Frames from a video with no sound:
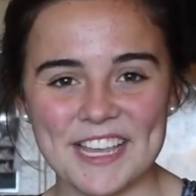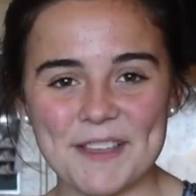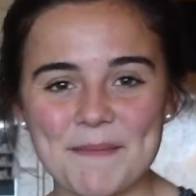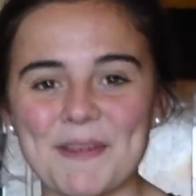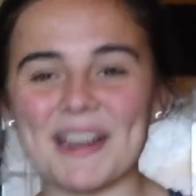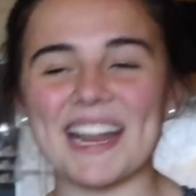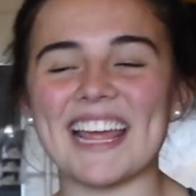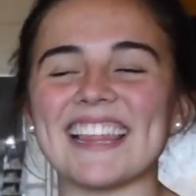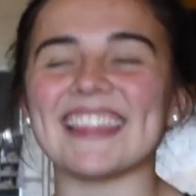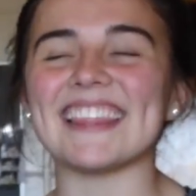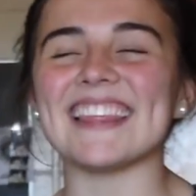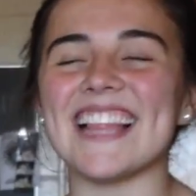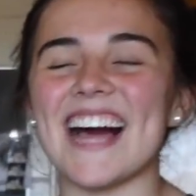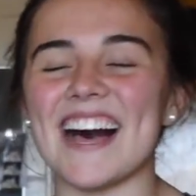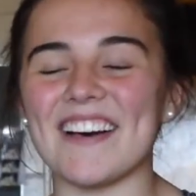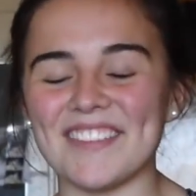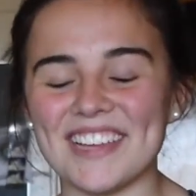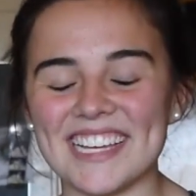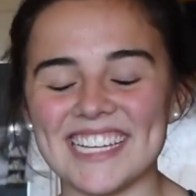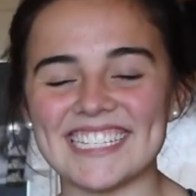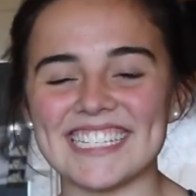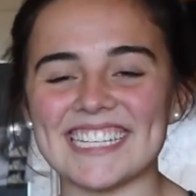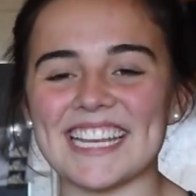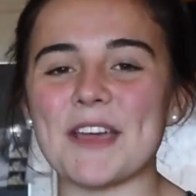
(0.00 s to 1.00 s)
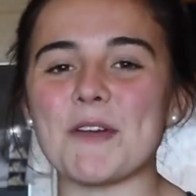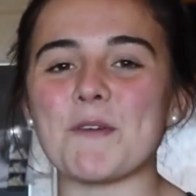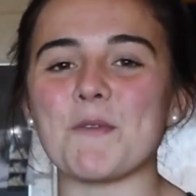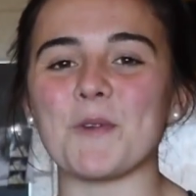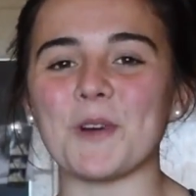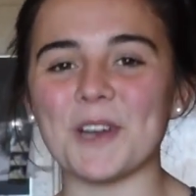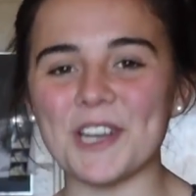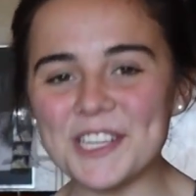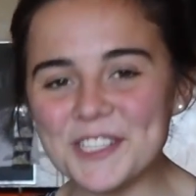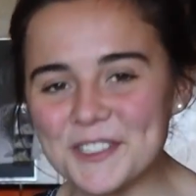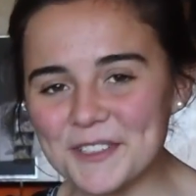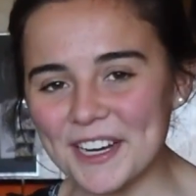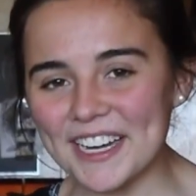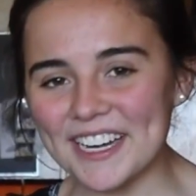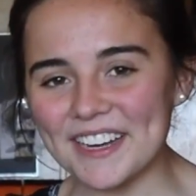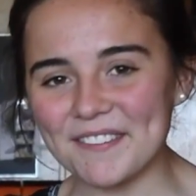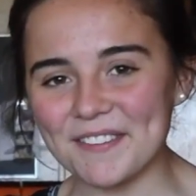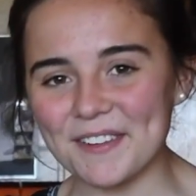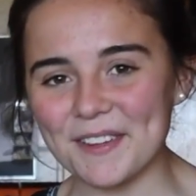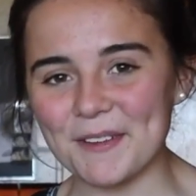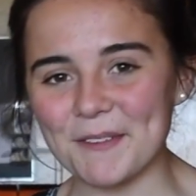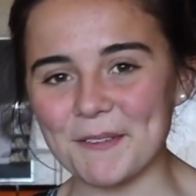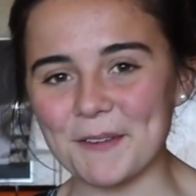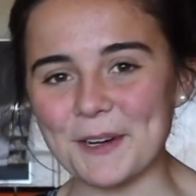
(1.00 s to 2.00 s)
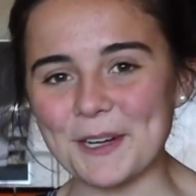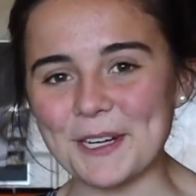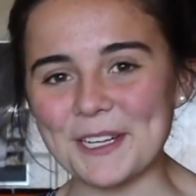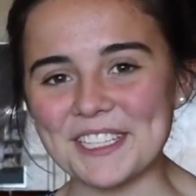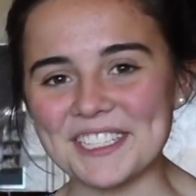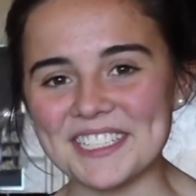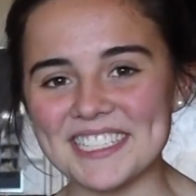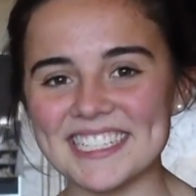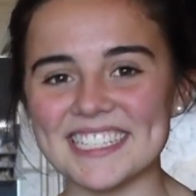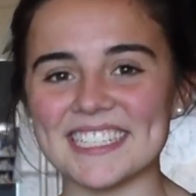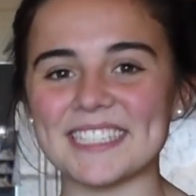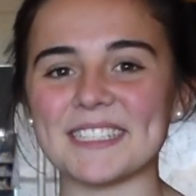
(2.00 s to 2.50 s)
But I love it, and I wouldn't trade it for the world.